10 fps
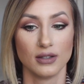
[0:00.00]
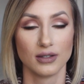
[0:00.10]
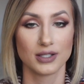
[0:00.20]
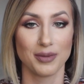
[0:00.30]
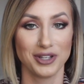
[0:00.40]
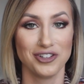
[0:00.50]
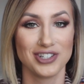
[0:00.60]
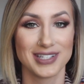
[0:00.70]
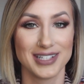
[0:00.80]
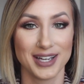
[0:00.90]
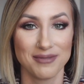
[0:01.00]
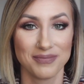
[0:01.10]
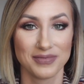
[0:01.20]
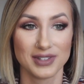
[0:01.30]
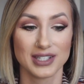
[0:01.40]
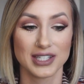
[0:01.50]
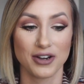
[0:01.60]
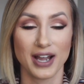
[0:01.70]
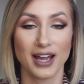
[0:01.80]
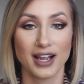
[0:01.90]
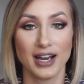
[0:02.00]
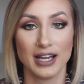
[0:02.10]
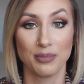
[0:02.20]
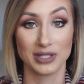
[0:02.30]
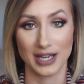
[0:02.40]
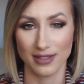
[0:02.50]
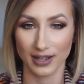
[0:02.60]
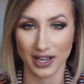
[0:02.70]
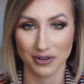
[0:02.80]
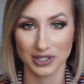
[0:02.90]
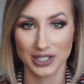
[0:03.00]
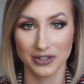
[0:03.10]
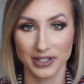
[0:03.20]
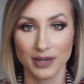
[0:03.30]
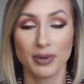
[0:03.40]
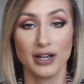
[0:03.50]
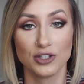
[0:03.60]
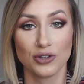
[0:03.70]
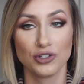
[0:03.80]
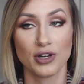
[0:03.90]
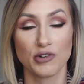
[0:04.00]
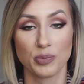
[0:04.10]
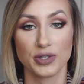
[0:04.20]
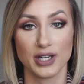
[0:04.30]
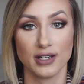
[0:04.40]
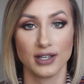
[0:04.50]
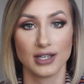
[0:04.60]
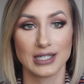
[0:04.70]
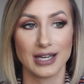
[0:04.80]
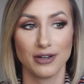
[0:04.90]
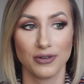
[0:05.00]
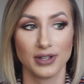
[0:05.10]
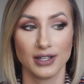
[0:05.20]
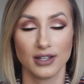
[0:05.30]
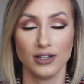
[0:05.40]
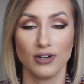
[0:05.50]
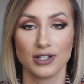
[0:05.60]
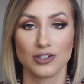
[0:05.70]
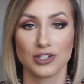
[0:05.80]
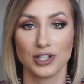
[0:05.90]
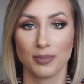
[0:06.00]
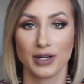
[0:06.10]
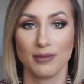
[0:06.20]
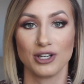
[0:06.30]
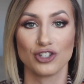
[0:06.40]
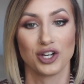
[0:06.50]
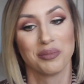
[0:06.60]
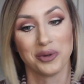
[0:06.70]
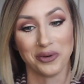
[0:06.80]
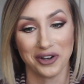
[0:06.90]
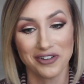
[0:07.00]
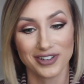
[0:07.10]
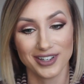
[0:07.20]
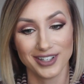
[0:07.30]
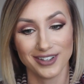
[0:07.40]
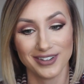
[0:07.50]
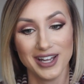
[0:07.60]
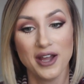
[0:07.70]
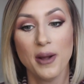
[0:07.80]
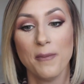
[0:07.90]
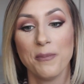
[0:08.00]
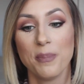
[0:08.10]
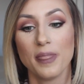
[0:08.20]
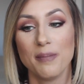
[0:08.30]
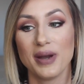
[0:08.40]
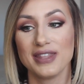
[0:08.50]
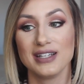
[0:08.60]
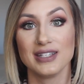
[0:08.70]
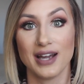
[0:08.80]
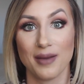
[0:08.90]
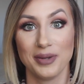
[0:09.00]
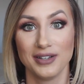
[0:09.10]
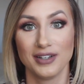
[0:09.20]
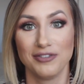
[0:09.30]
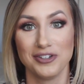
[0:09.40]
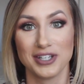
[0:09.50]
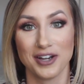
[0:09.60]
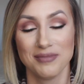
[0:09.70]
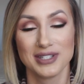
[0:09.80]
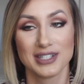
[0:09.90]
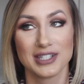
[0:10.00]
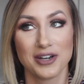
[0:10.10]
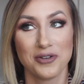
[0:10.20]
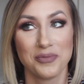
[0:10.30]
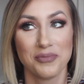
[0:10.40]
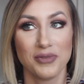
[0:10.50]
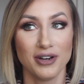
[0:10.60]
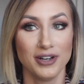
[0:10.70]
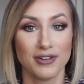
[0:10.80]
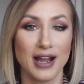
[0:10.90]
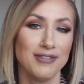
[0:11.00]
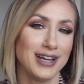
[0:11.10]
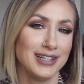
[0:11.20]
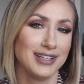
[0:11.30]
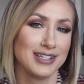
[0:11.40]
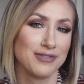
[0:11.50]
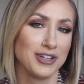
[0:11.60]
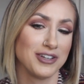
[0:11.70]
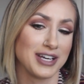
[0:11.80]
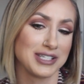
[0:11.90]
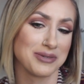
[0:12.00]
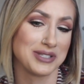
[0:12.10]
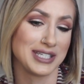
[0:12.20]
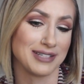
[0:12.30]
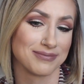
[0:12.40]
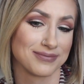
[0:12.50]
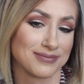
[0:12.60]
something you just did. So I kind of had to pretend like I was doing it, but I told you I was pretending because I don't think that you guys are stupid. I'm not trying to pull one over on you, but that did happen a few times. So I don't know, I haven't edited this video yet, so we'll see.